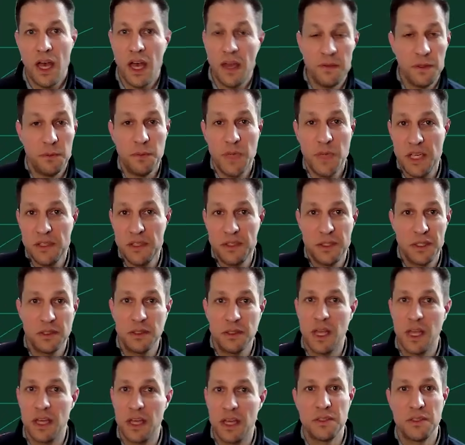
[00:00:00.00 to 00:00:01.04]
I have an amazing
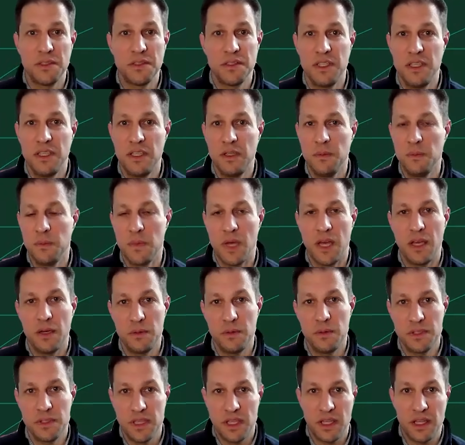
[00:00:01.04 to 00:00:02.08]
collections team. I
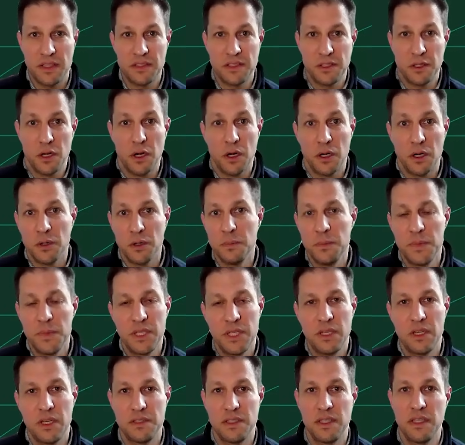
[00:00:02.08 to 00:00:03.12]
always say that's an art
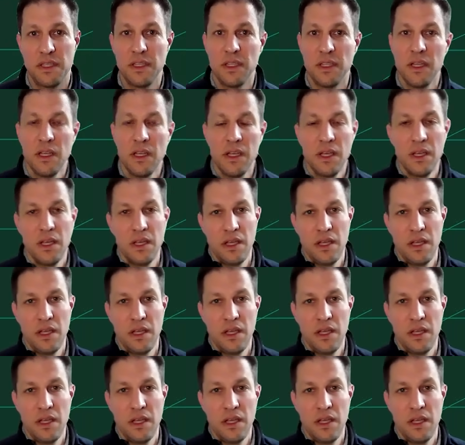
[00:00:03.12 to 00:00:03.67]
because it,